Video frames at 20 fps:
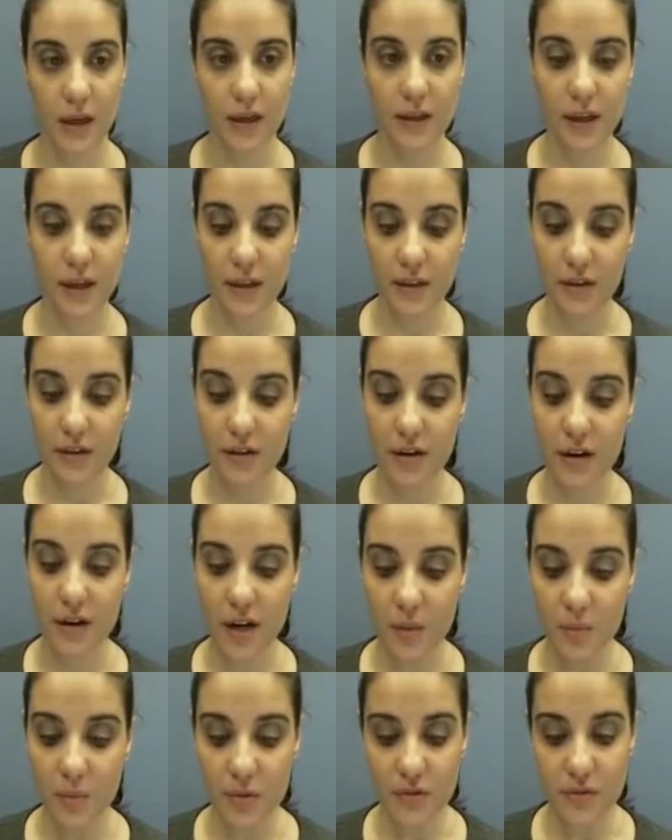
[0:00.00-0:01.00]
Now, there are a
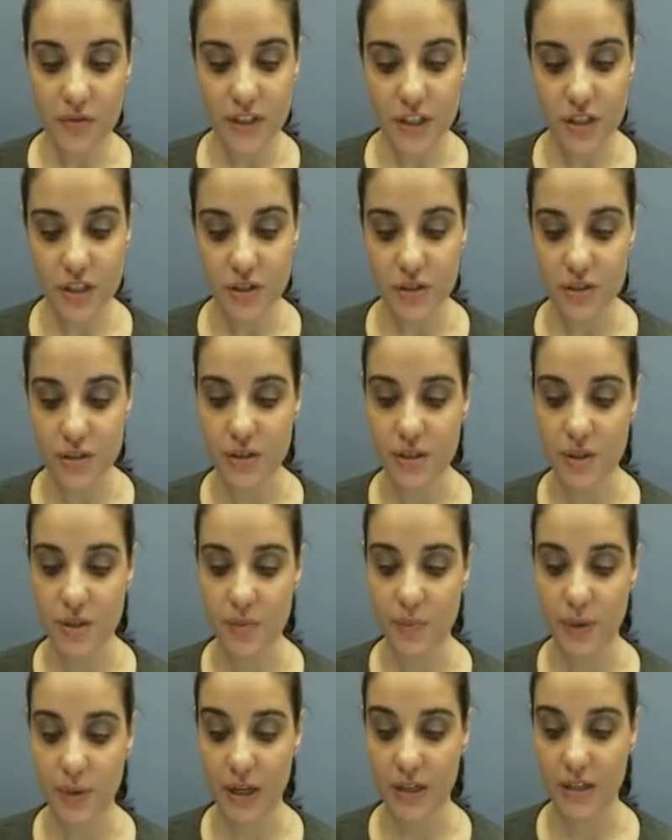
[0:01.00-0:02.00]
number of issues
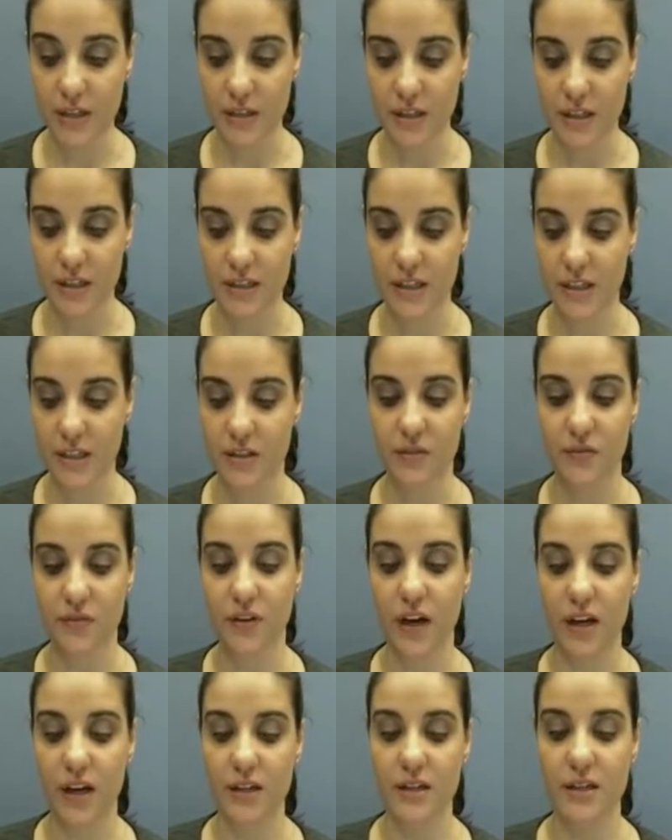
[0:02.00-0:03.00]
that Ben has
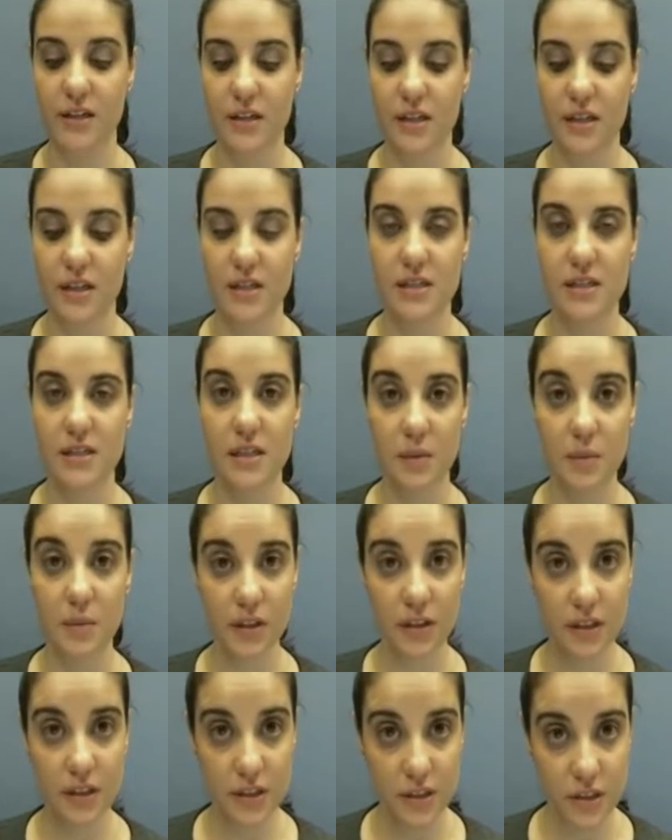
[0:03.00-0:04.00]
identified. Some
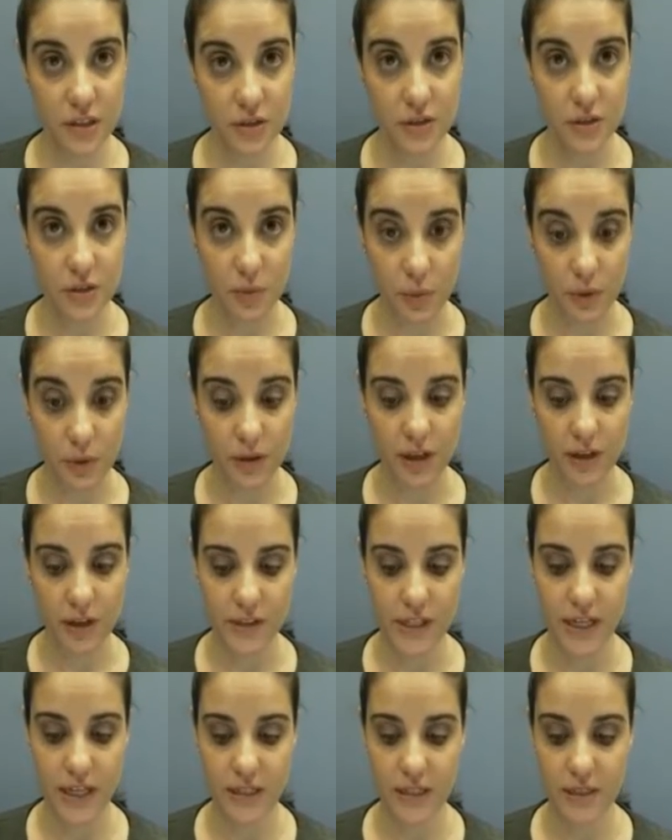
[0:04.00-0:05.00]
of the issues will have
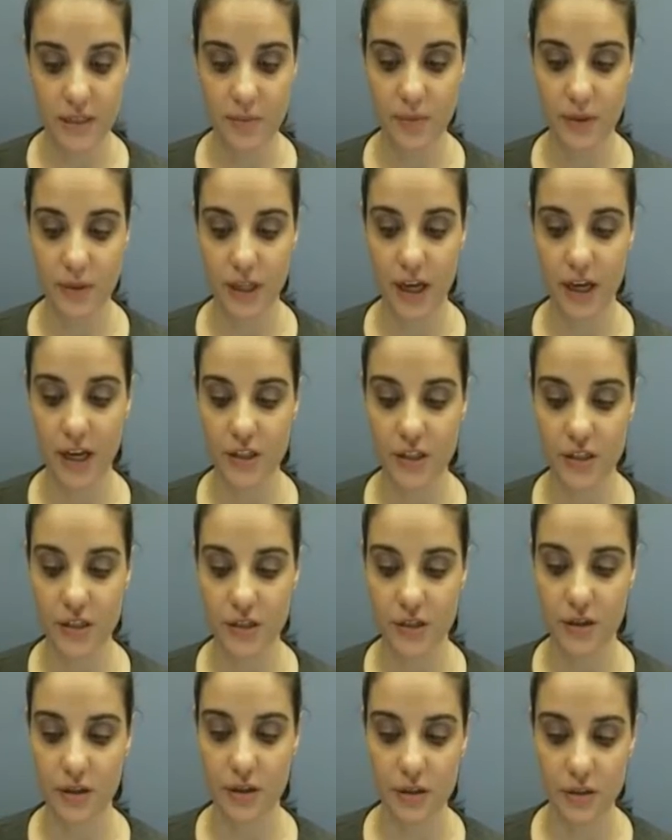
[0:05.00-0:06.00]
tax
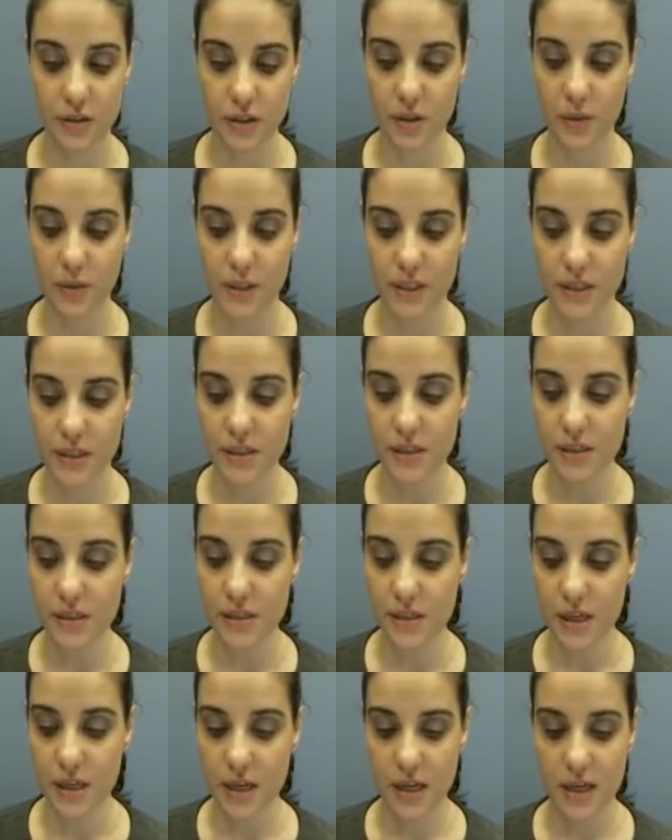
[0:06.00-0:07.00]
implications and
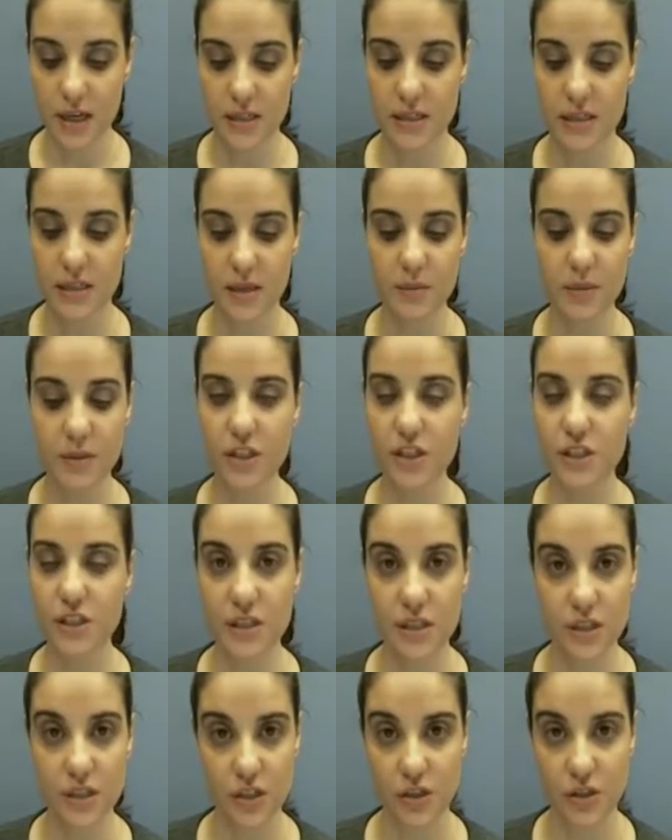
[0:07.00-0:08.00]
consequences, and some are
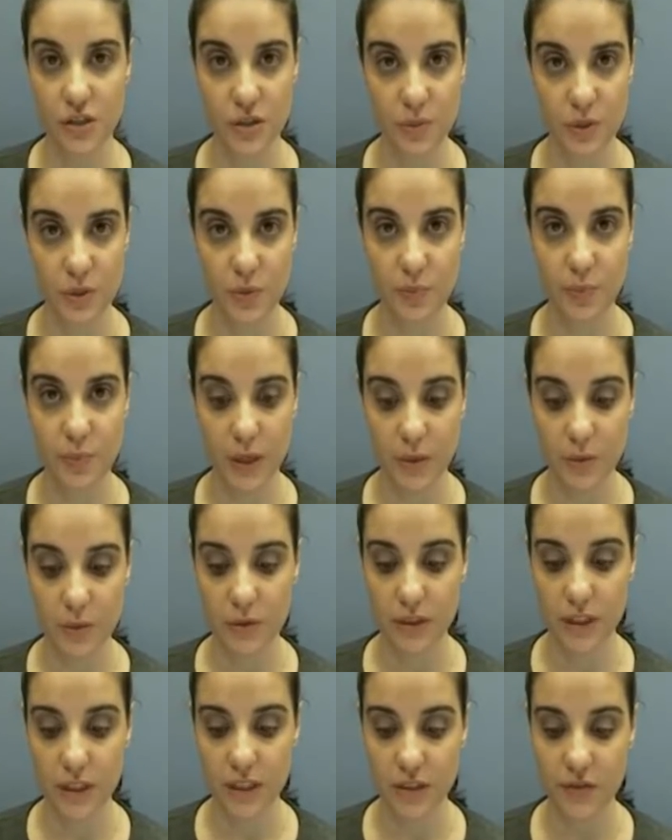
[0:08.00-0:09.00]
just issues which Ben
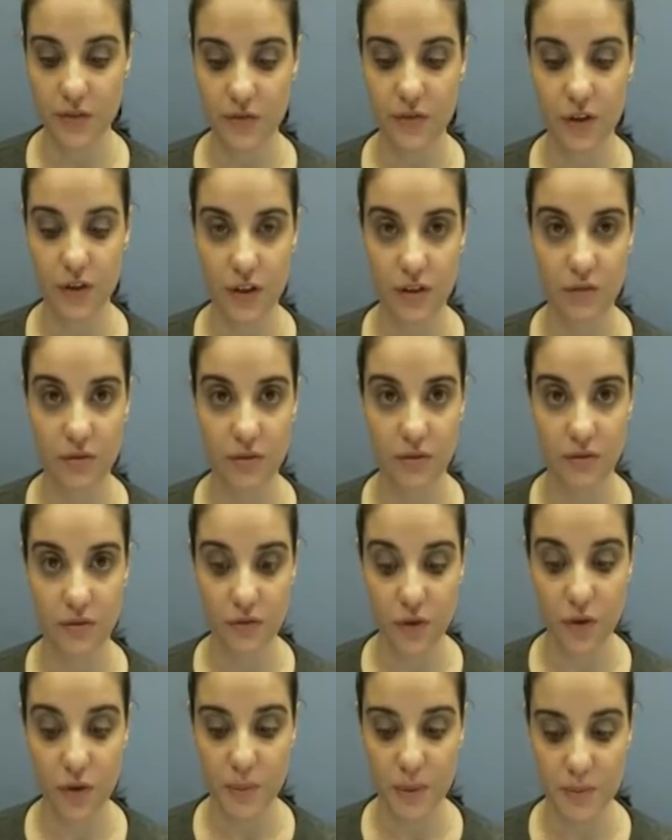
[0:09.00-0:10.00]
will need to further
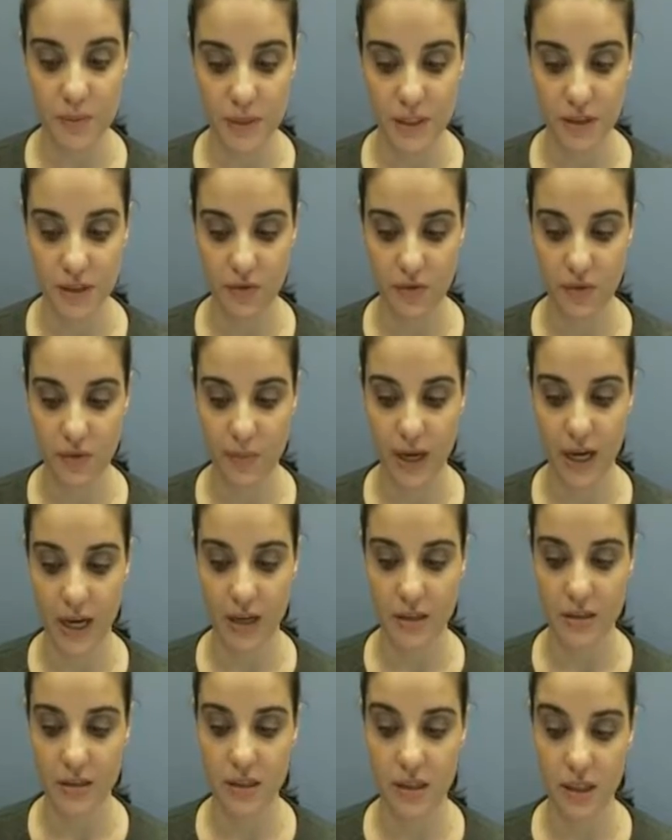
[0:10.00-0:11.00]
inform himself
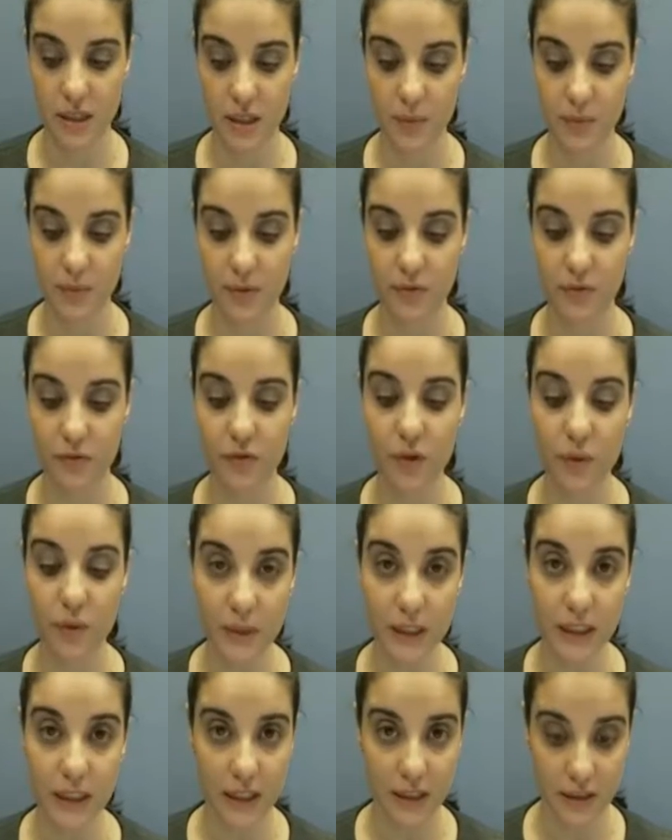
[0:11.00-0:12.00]
about to help him
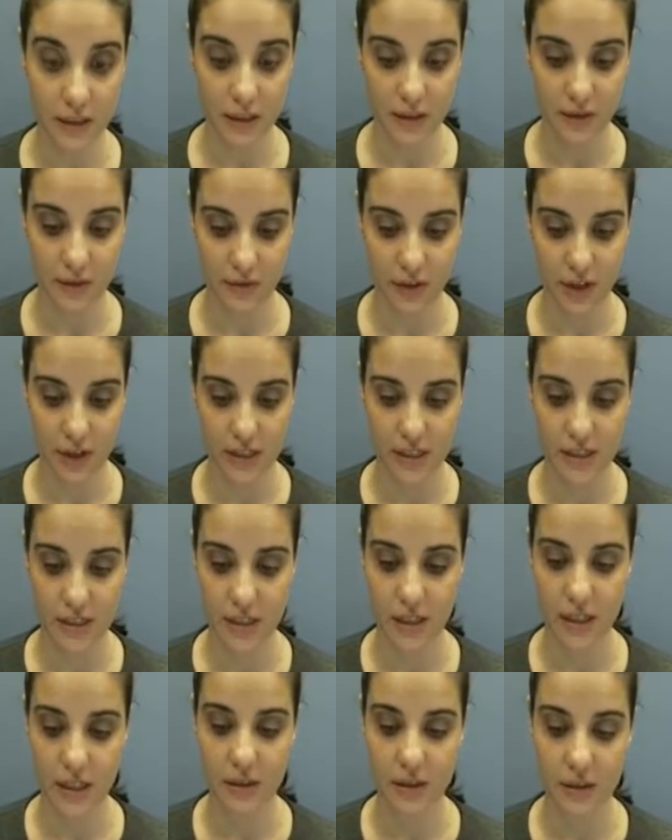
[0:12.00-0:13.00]
formulate the advice
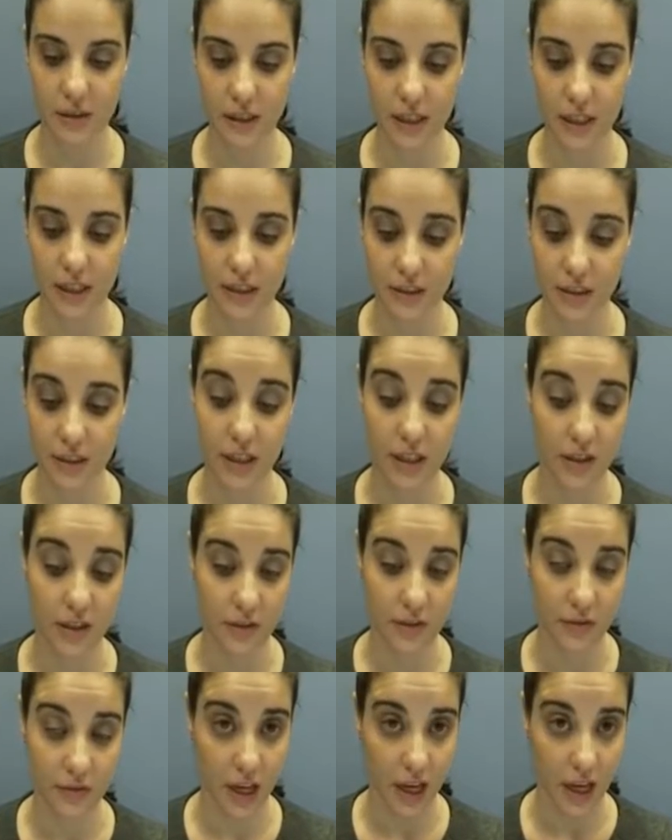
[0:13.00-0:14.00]
that he'll need to
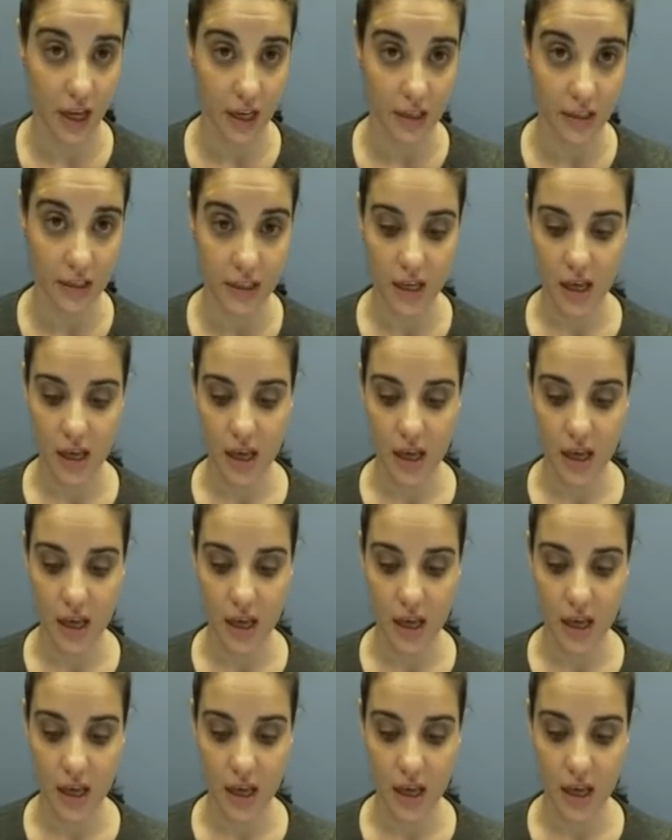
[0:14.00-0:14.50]
give Kate